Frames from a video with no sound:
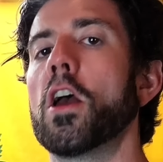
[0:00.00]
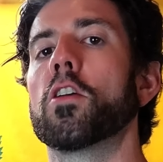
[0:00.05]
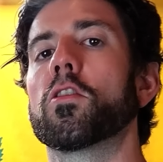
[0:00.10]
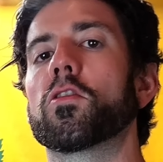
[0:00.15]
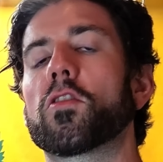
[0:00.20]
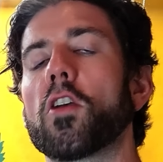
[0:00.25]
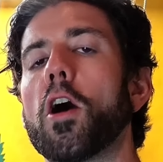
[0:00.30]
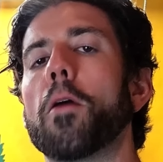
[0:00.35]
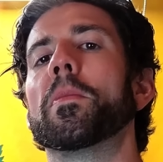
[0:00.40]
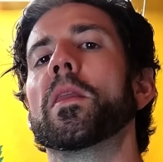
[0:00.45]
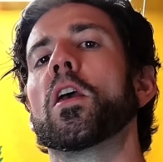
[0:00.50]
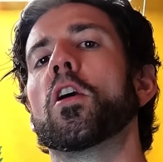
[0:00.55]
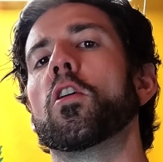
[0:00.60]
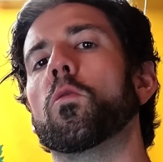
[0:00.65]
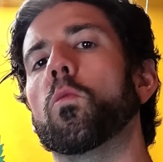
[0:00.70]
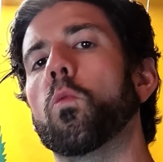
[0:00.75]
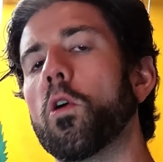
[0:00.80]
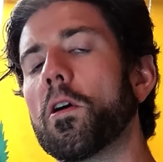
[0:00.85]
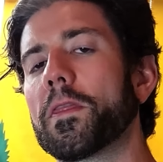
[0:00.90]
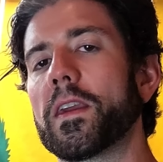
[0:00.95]
So
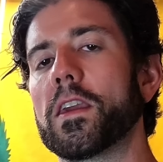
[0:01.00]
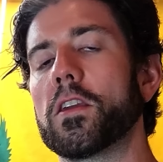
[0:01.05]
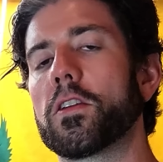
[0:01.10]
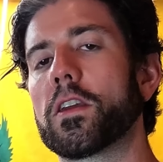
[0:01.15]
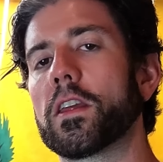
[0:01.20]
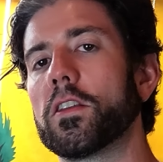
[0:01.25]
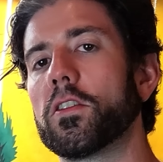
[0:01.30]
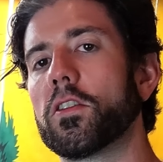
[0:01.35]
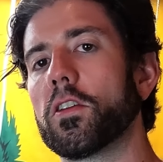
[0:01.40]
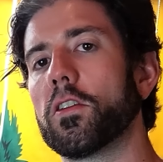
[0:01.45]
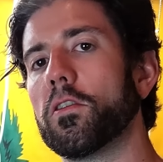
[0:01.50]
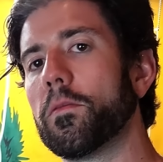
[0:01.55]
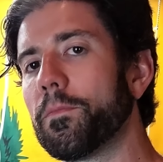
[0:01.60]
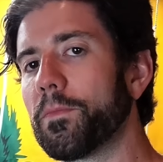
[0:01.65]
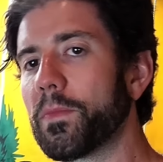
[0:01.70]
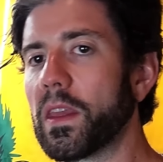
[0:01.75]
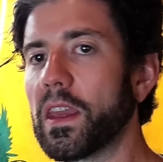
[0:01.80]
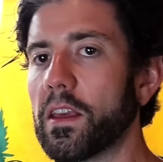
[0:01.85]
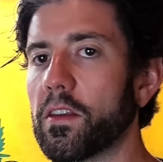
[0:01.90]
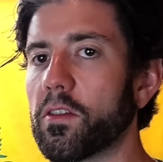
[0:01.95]
one thing you can do
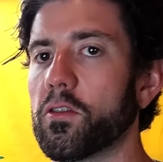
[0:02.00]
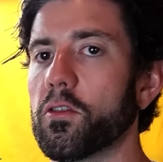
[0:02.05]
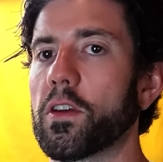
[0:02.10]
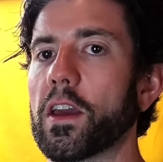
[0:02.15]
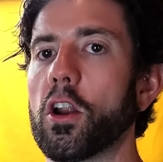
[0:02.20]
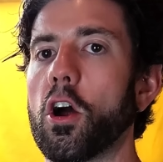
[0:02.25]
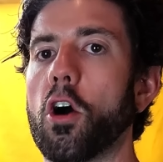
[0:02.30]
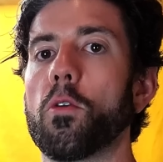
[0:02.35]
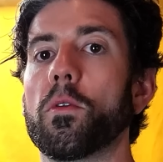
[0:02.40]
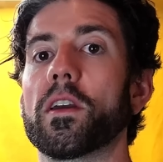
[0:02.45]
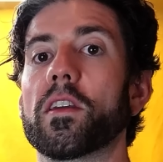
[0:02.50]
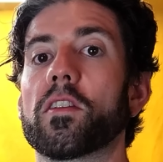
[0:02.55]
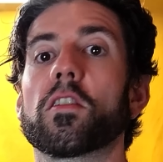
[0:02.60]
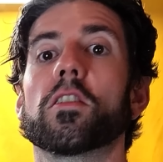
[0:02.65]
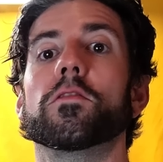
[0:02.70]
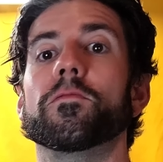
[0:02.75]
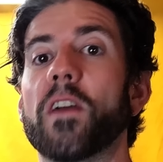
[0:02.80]
is you can always